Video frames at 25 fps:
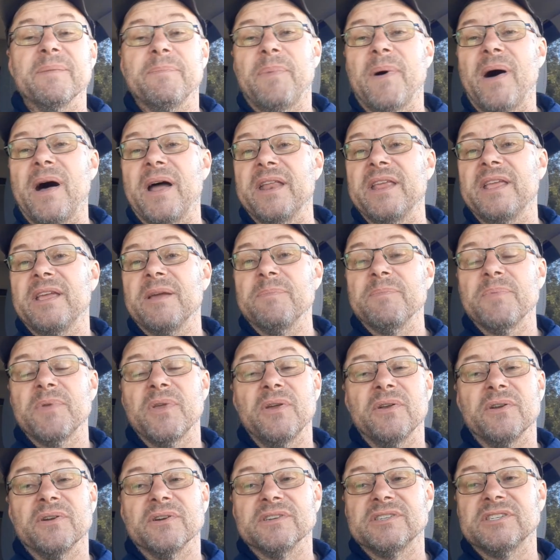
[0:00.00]
body
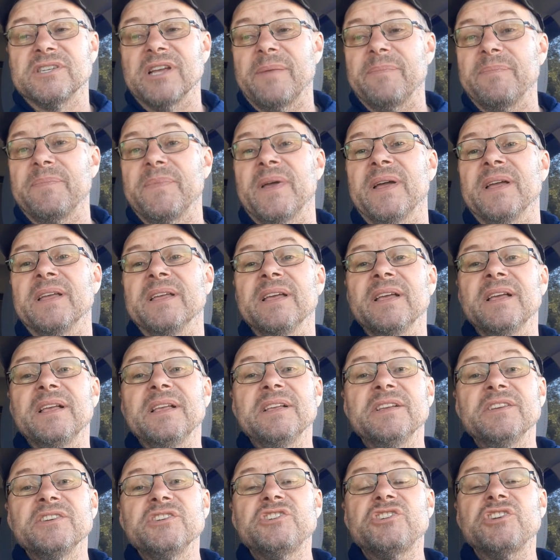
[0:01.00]
computer or something, that
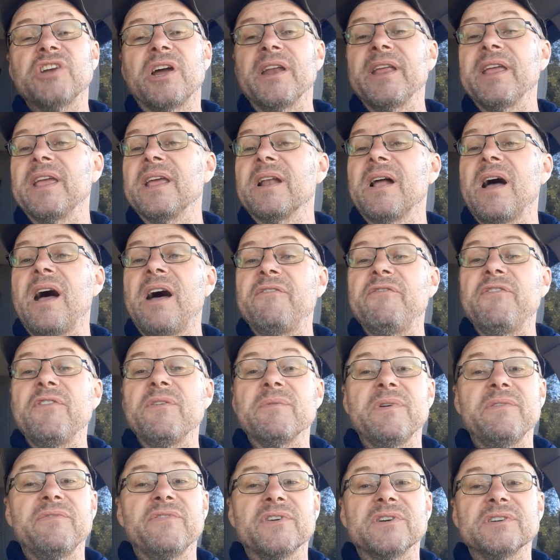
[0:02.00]
shutting it off in
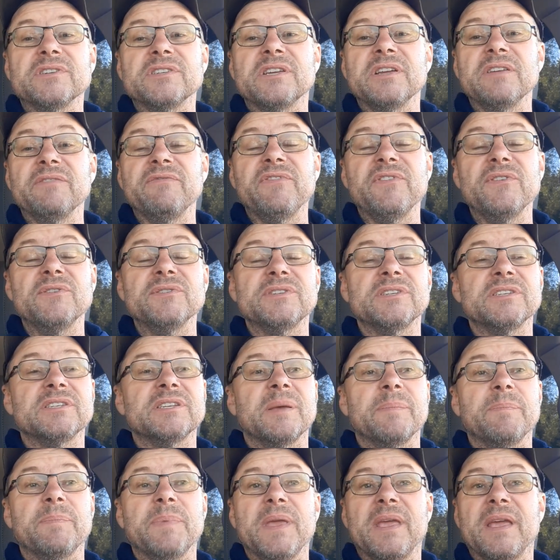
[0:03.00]
reverse confuses
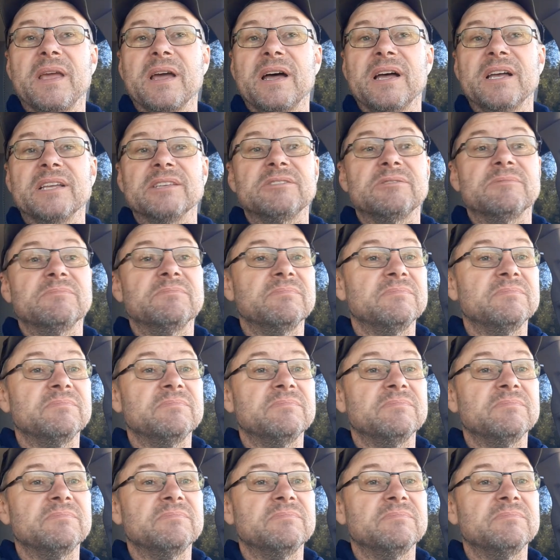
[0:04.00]
it. Because,